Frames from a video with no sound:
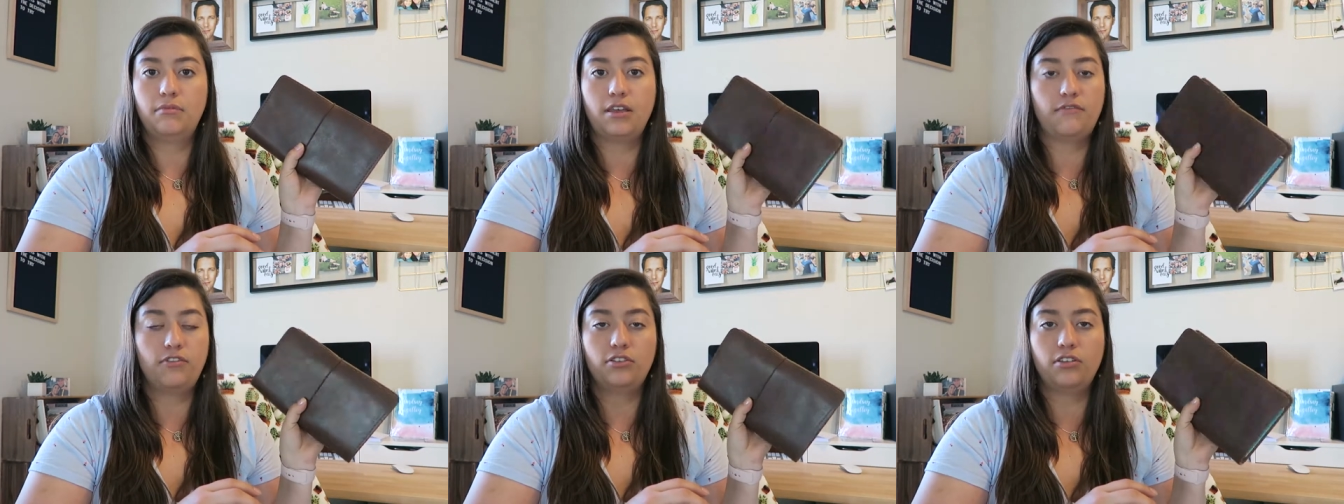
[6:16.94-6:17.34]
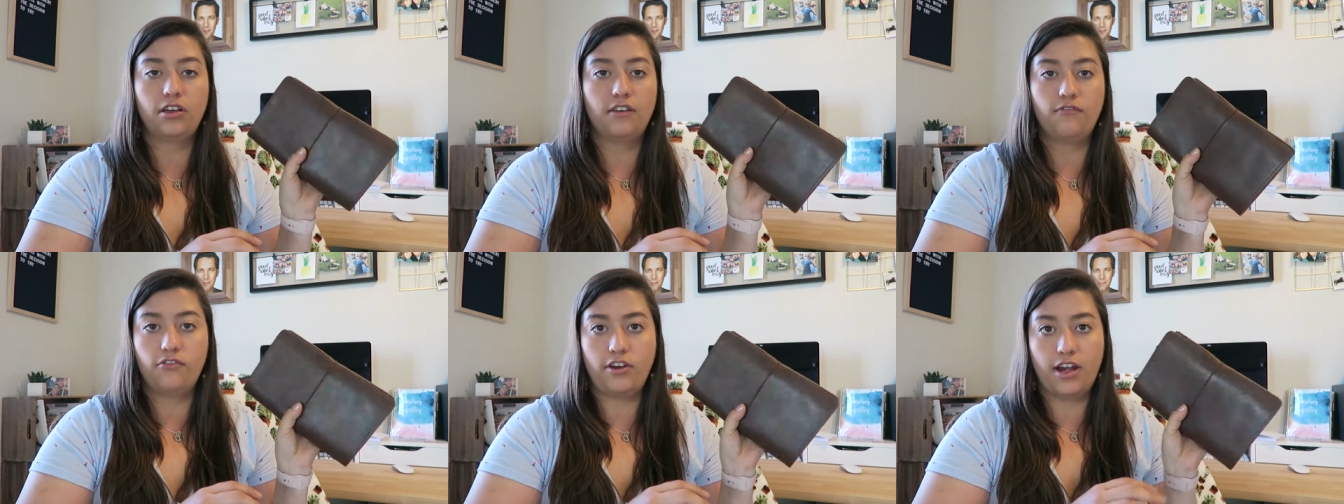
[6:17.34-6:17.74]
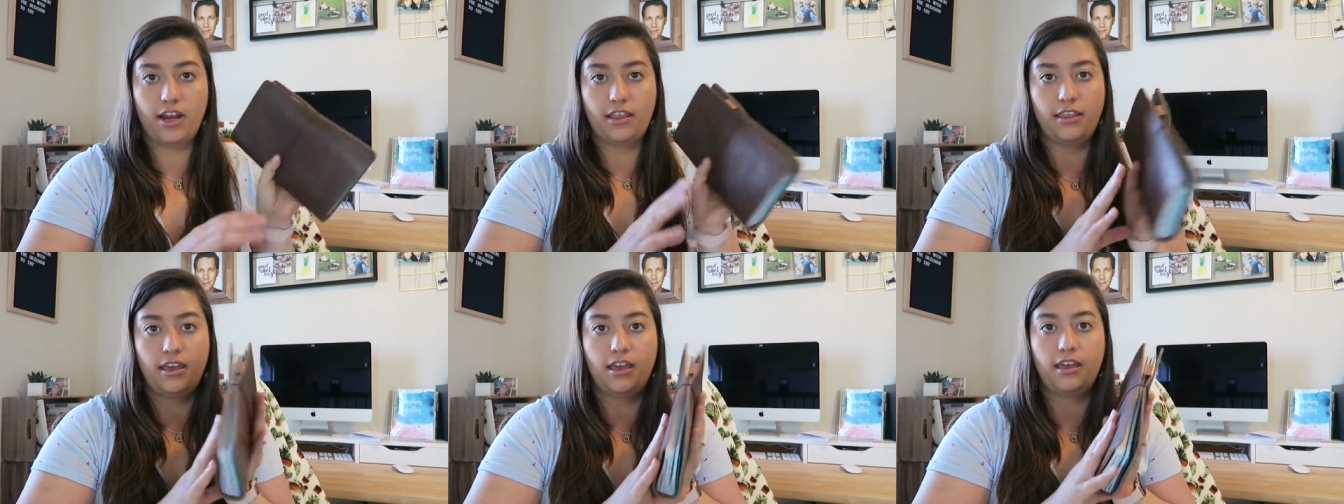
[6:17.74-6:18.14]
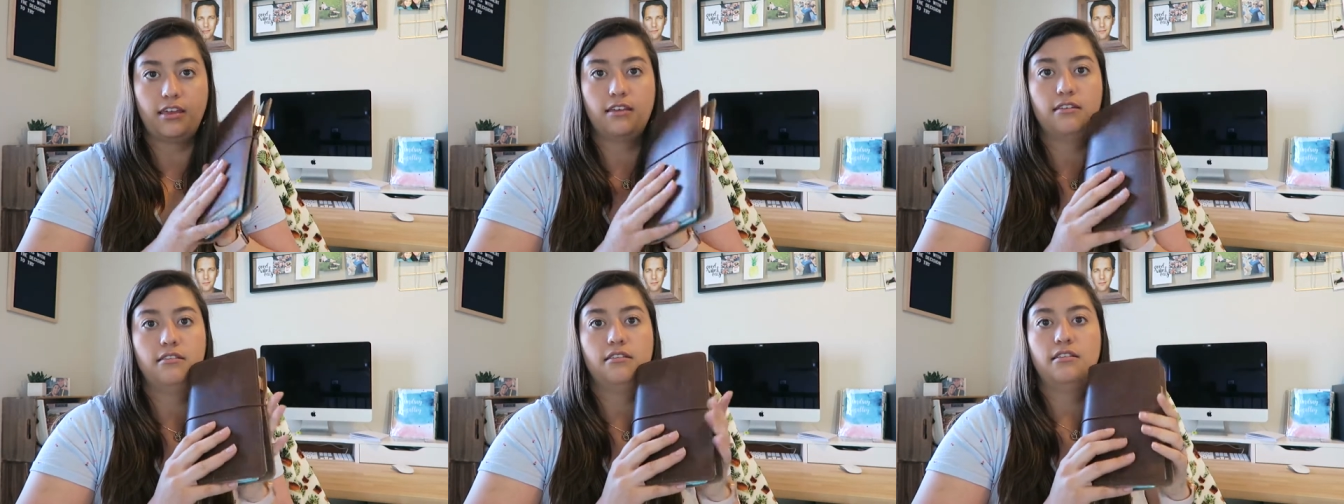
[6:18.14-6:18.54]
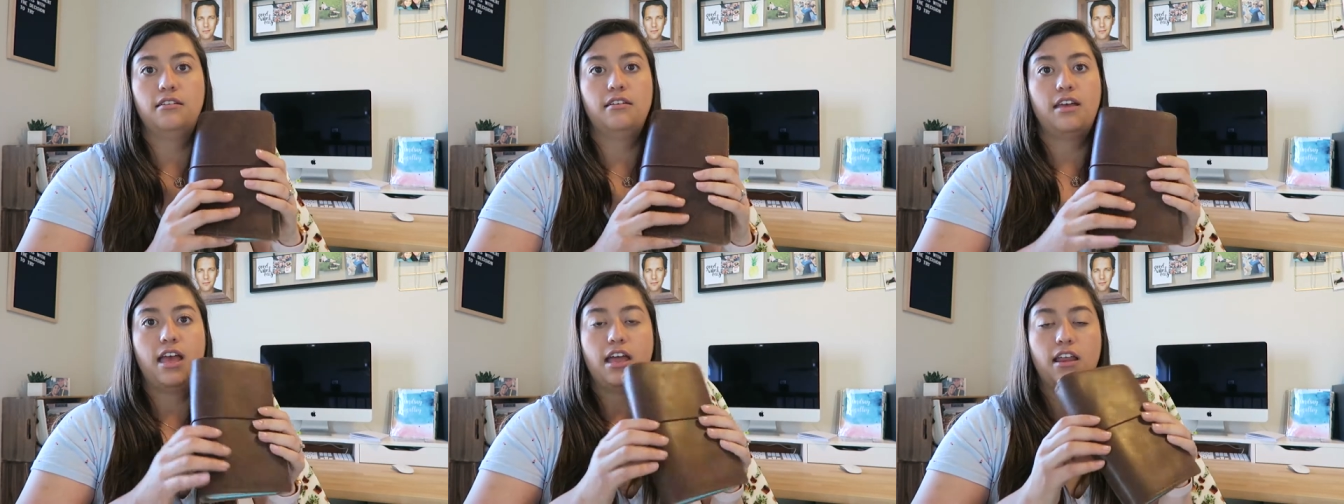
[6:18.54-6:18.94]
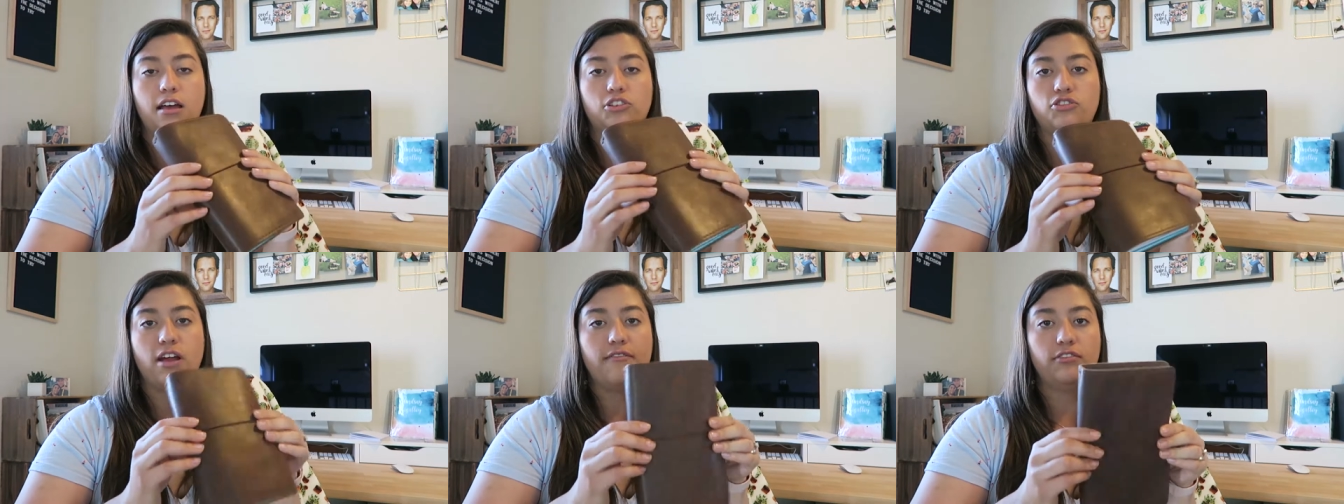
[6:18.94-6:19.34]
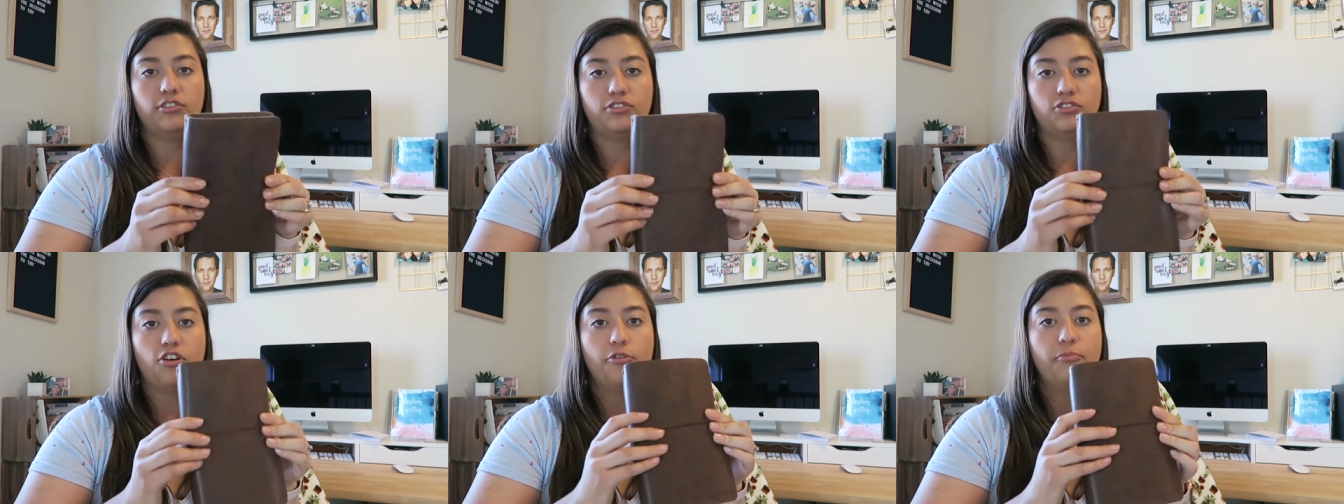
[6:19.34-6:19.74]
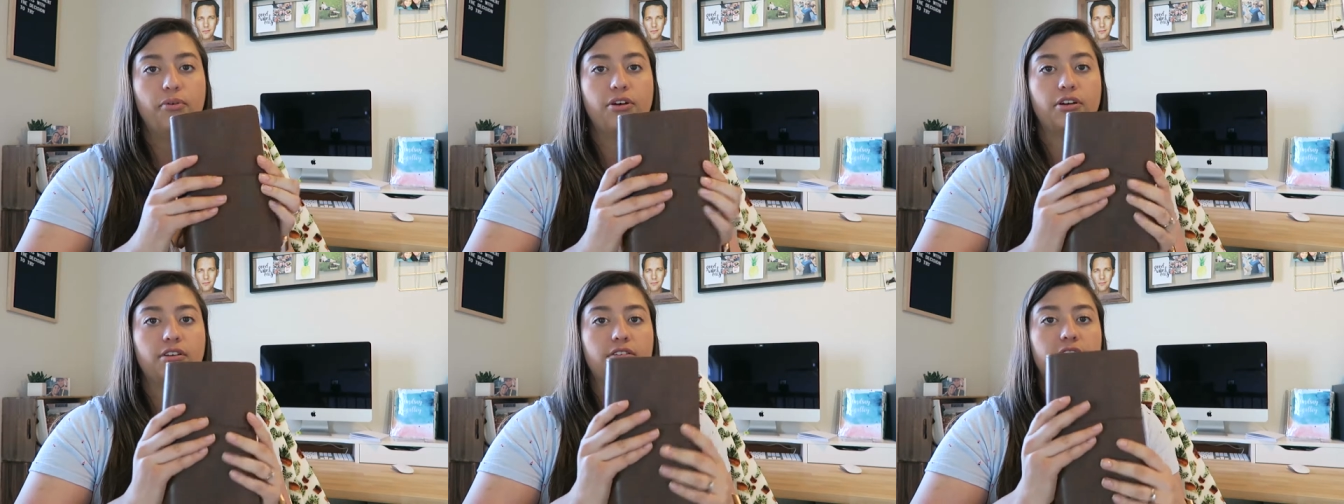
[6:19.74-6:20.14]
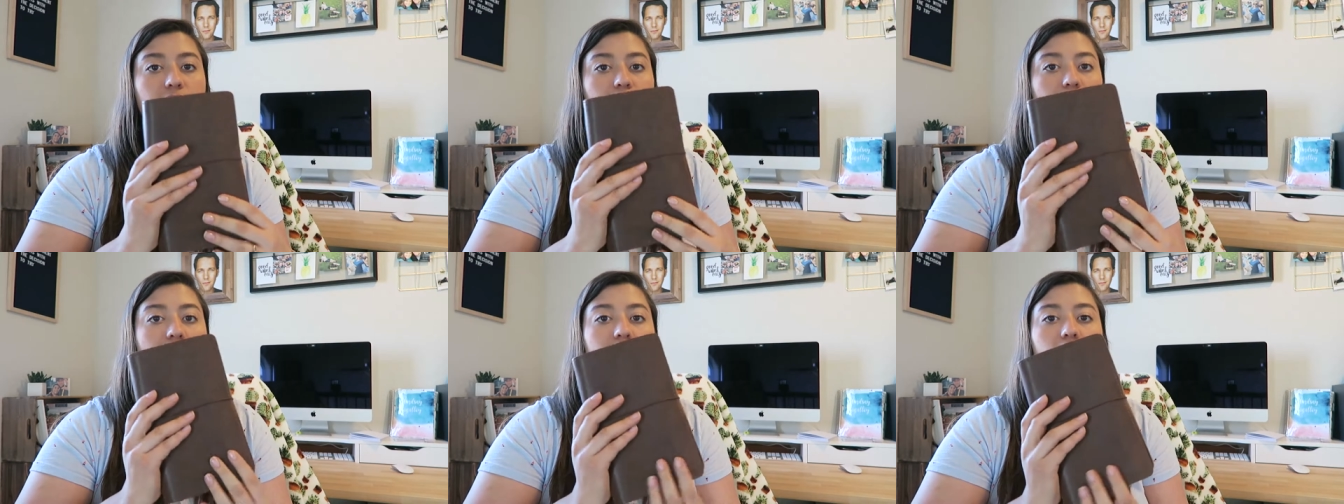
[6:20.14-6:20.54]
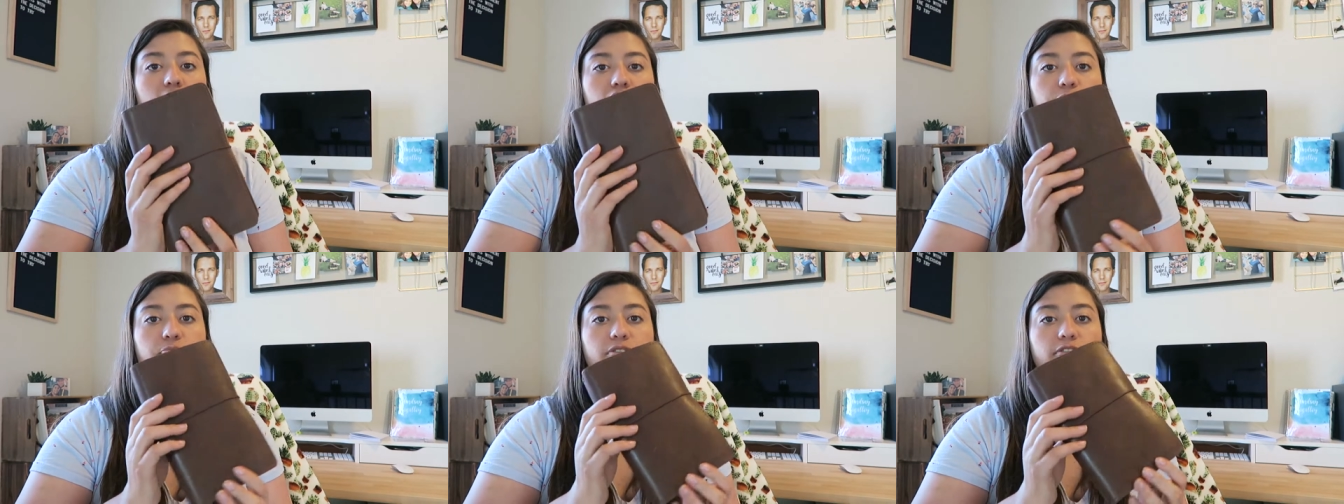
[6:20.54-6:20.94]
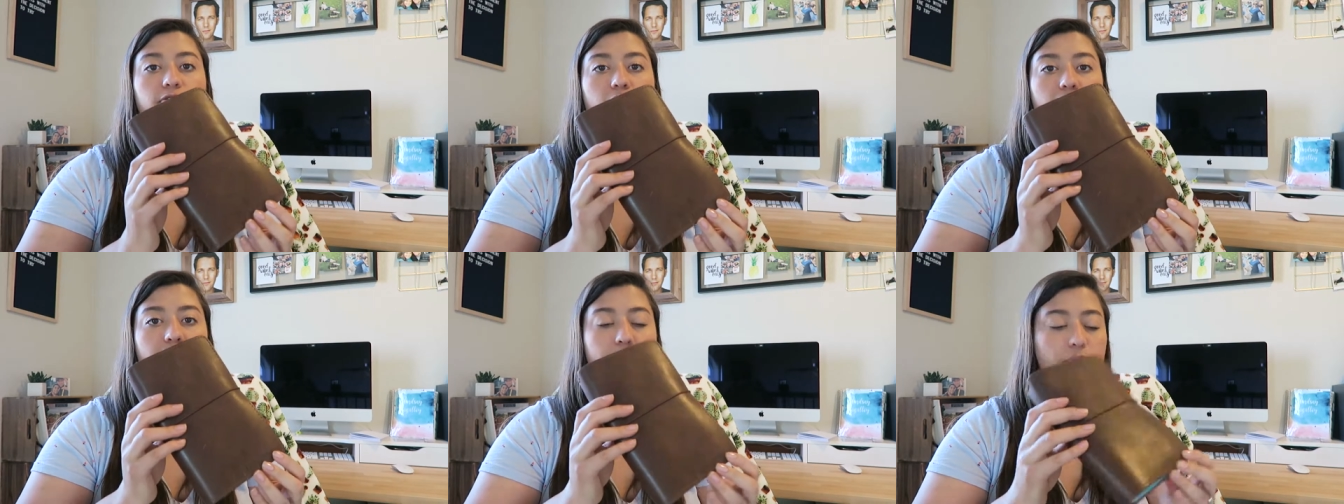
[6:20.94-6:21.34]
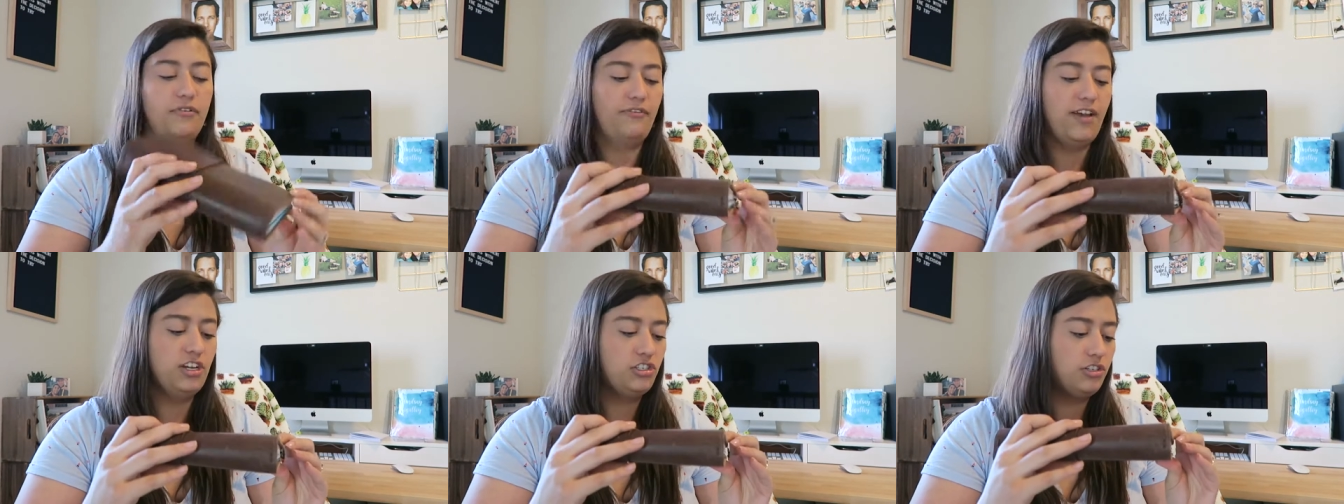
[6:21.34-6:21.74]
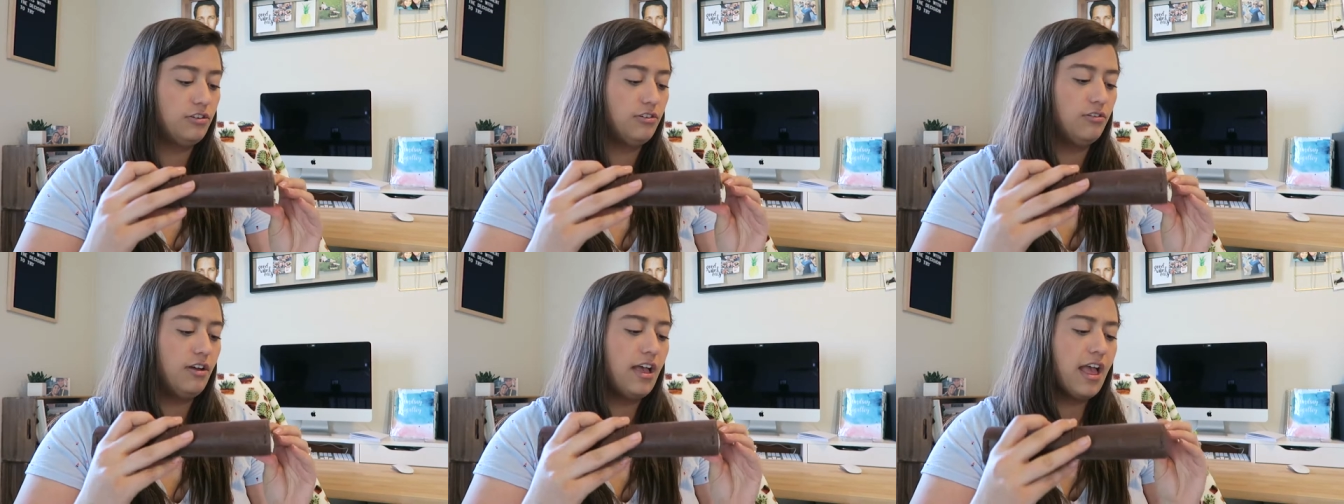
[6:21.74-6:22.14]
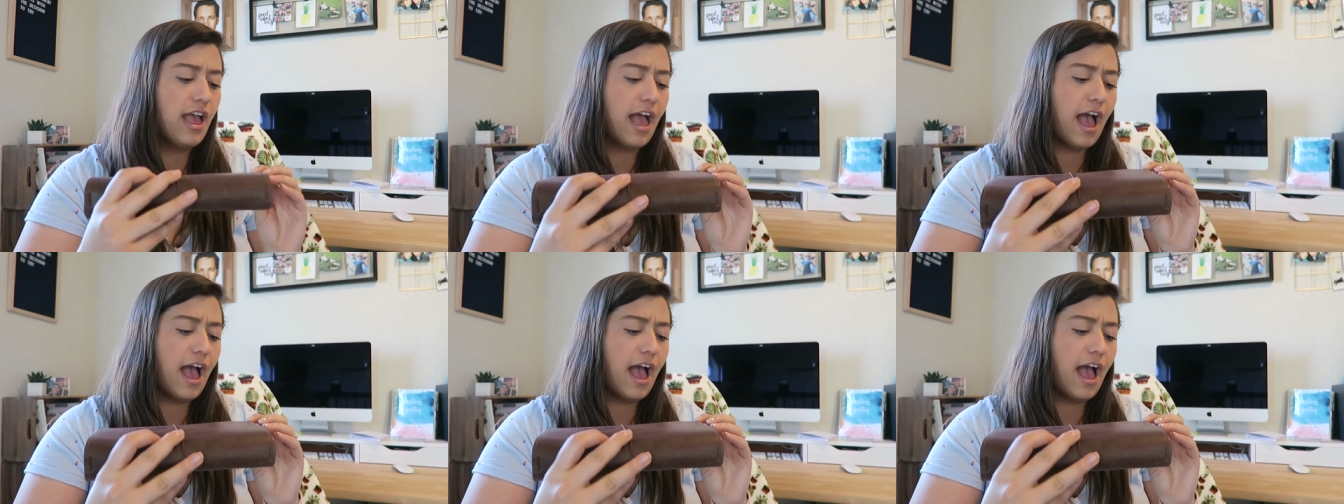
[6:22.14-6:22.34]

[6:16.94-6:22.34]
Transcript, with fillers: if you're looking for anything, and a traveler's notebook that kind of looks professional.